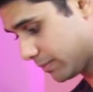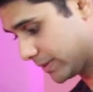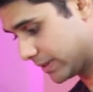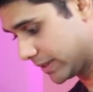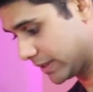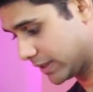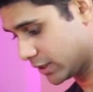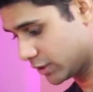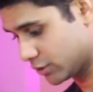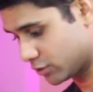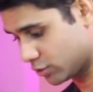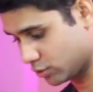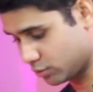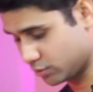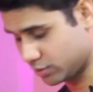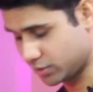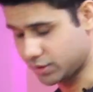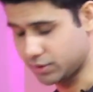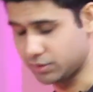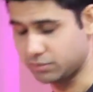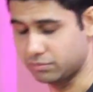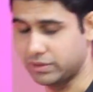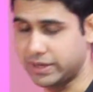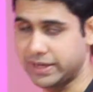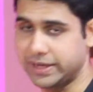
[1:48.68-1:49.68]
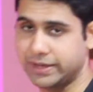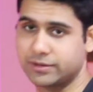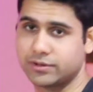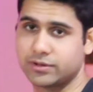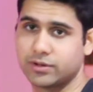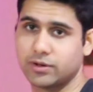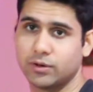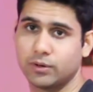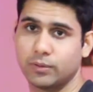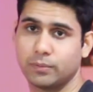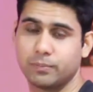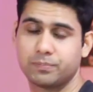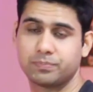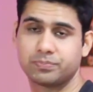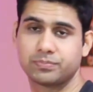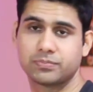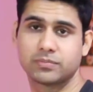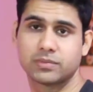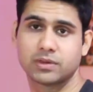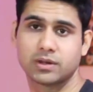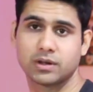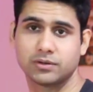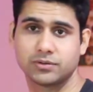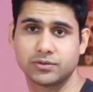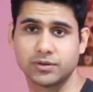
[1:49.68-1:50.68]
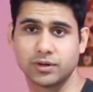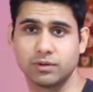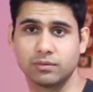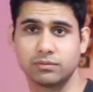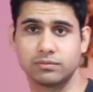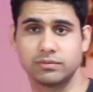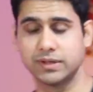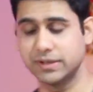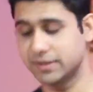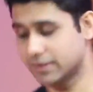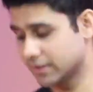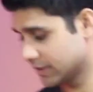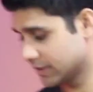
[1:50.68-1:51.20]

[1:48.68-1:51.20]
and then a drone too, right? So this